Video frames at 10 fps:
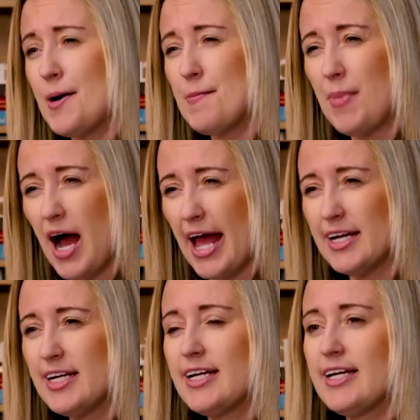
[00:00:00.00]
but
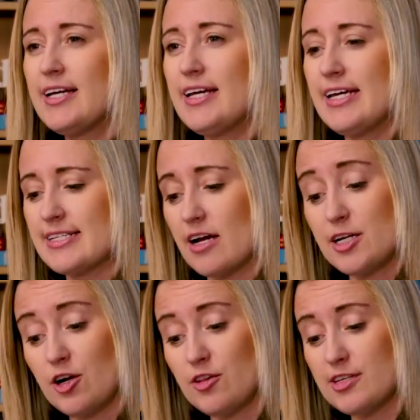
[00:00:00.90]
He's got to
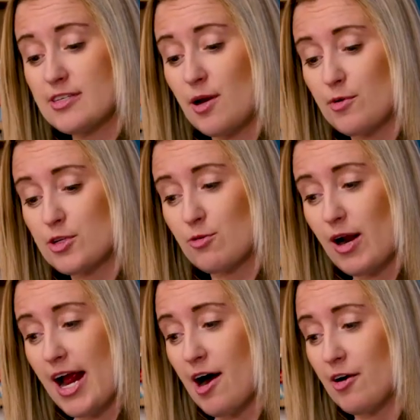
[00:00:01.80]
turn these numbers
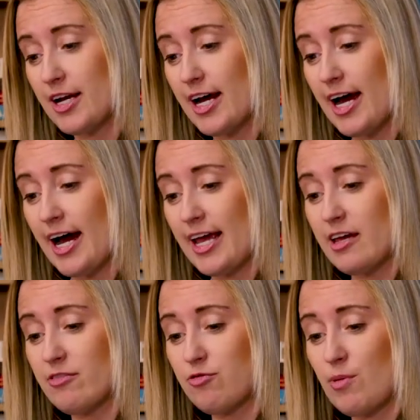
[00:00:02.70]
around.
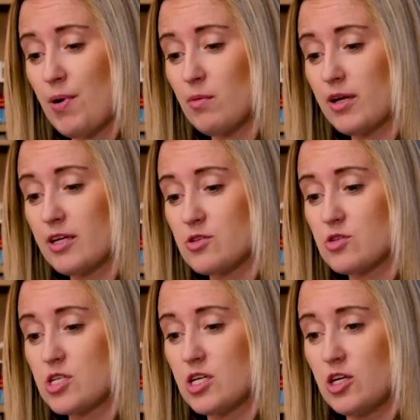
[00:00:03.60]
If
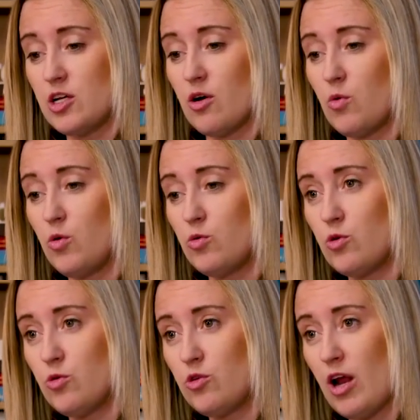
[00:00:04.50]
Republicans, who
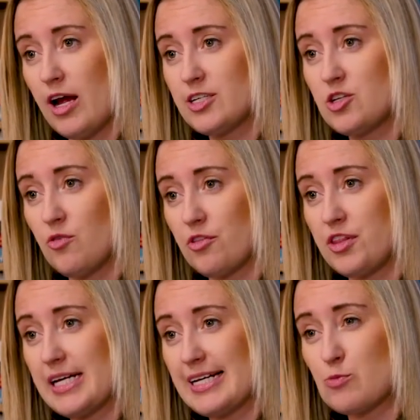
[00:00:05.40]
I don't
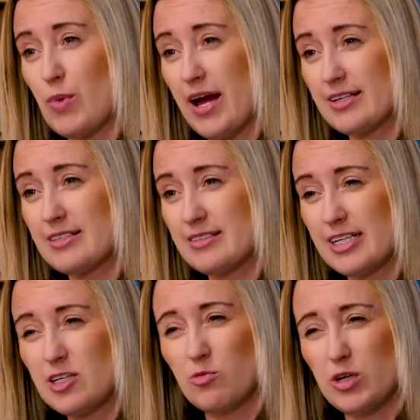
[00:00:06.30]
think they
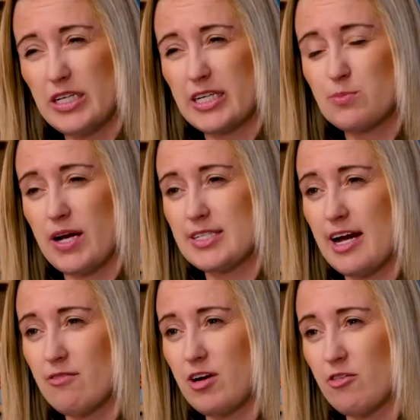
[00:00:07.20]
don't really expect to
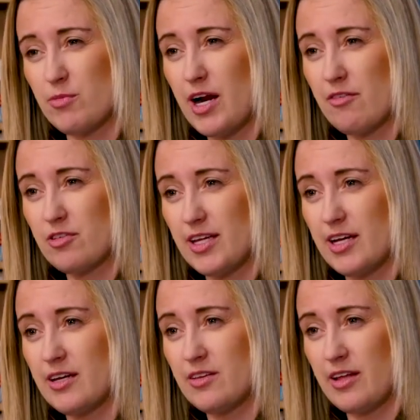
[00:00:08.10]
have government after
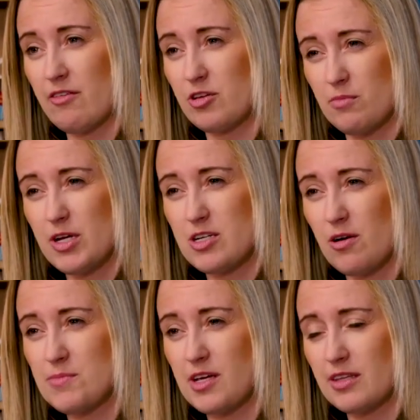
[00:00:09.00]
the
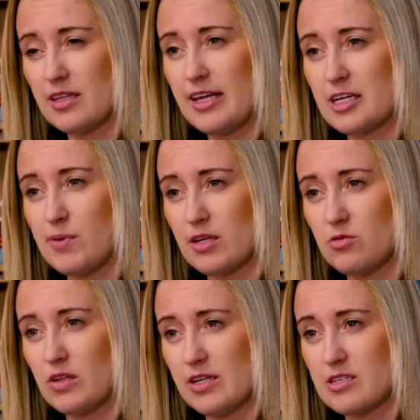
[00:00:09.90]
midterms. I think they expect to
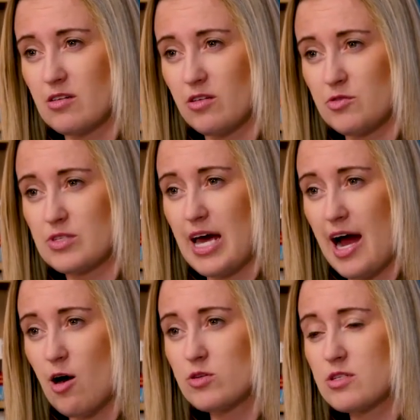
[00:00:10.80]
at least lose the
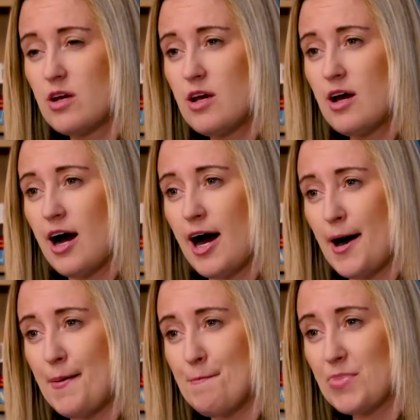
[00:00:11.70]
House.
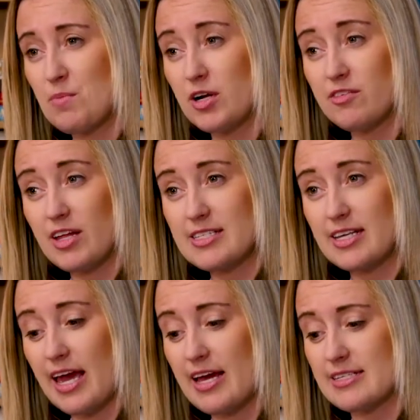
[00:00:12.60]
But if that's the
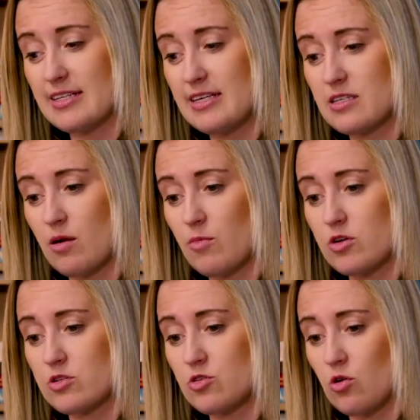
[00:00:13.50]
case and these
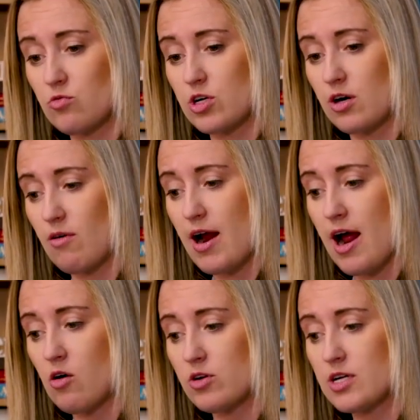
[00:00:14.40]
numbers don't turn
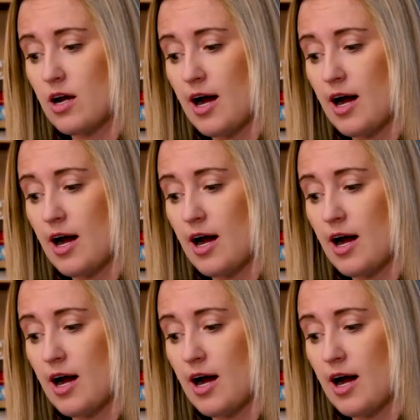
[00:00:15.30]
around,